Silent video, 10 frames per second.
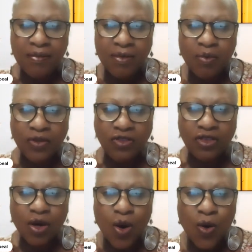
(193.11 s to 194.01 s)
with
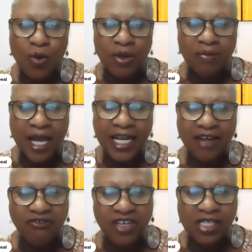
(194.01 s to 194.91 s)
the home. It might
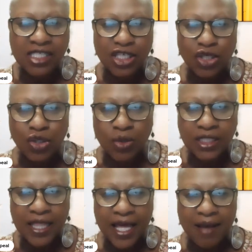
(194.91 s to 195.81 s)
not feel secure
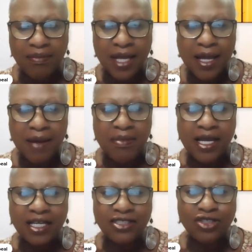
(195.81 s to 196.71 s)
to them
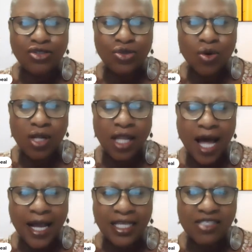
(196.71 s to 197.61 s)
because your door
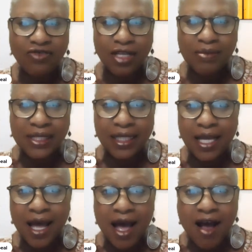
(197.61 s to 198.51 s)
lock is flimsy.
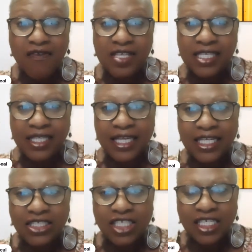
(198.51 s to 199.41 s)
Obviously, they
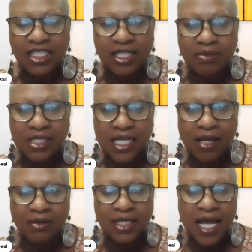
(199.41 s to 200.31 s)
can change it themselves,